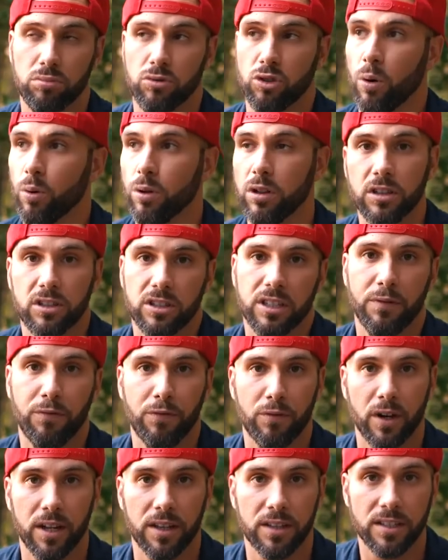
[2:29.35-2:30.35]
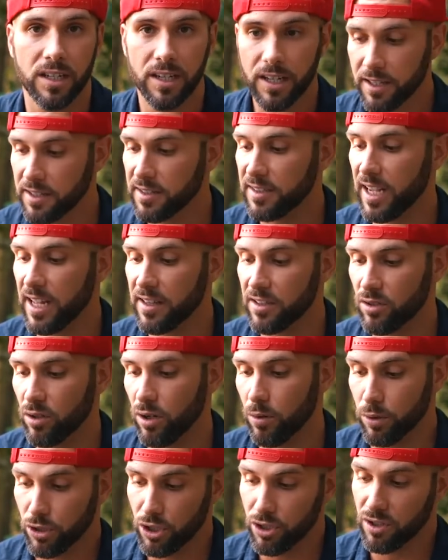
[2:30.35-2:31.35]
total different
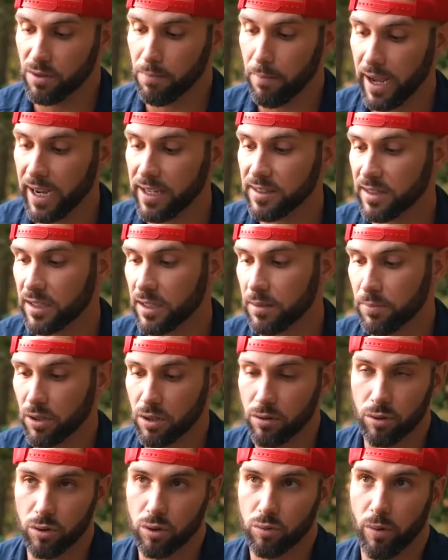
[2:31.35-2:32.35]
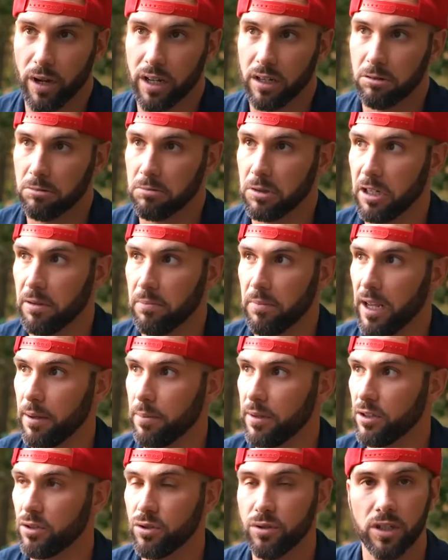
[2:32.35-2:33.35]
sensor, which is amazing because when in
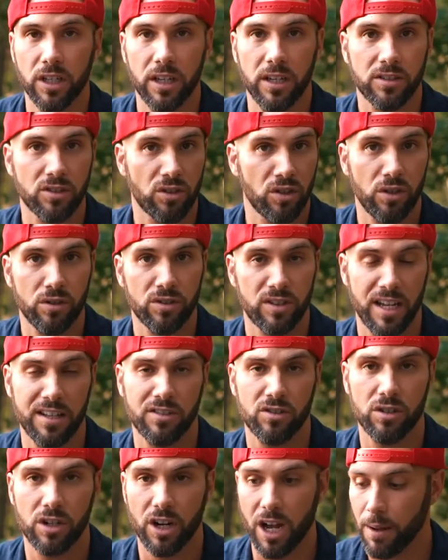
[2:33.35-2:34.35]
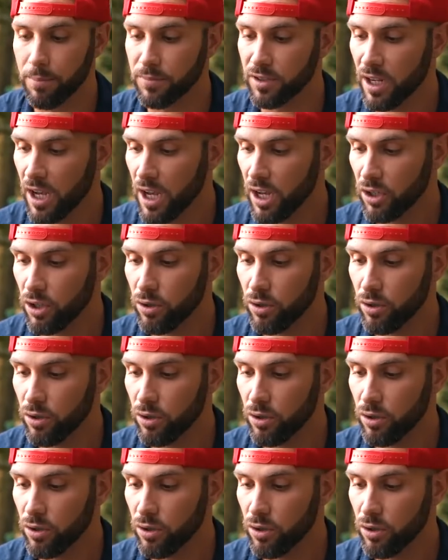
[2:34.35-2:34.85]
maybe 2 years a new sensor comes,